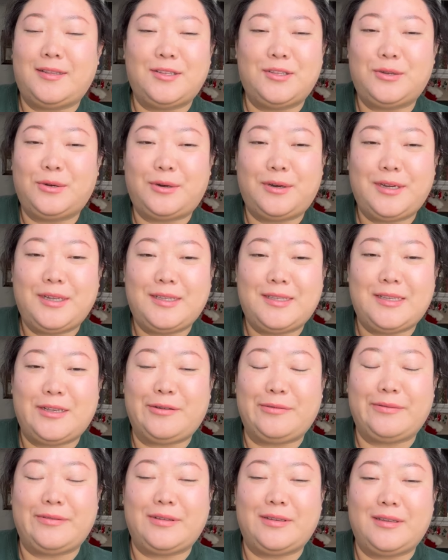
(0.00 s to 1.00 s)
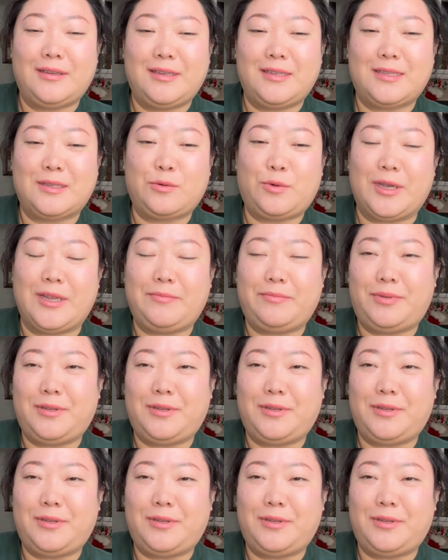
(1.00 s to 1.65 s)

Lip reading: story itself is quite